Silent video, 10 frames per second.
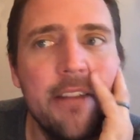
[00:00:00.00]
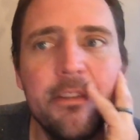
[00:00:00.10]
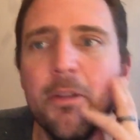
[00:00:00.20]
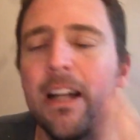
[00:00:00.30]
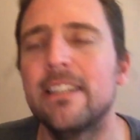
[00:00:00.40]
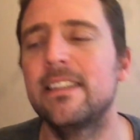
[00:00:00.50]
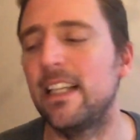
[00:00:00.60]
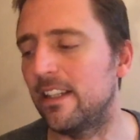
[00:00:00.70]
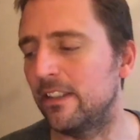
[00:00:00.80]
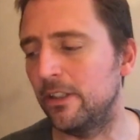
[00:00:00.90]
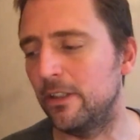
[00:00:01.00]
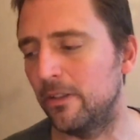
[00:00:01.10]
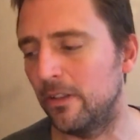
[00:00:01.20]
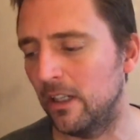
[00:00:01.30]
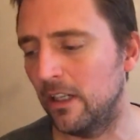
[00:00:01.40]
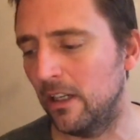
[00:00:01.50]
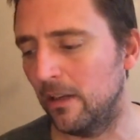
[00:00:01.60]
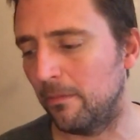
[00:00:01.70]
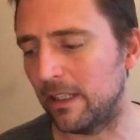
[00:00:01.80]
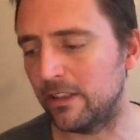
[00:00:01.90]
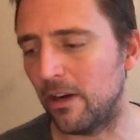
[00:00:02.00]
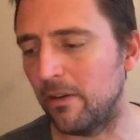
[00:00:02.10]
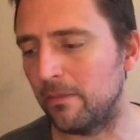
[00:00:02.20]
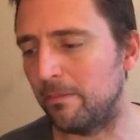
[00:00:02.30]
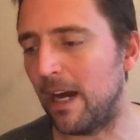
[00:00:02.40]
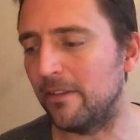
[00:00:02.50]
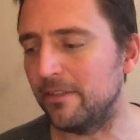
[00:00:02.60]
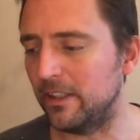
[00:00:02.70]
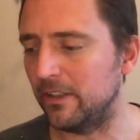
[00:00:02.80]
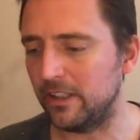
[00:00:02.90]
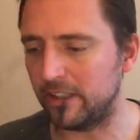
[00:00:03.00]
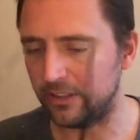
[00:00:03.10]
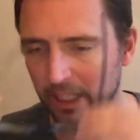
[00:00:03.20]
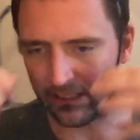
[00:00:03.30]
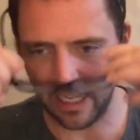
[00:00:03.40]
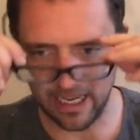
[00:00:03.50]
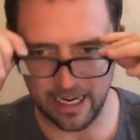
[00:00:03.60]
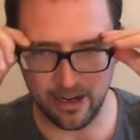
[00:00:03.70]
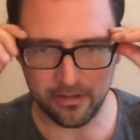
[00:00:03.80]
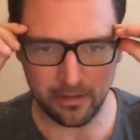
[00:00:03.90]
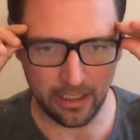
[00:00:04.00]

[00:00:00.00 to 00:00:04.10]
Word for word: If you want to see the new, my show in Bellevue, you can check that out.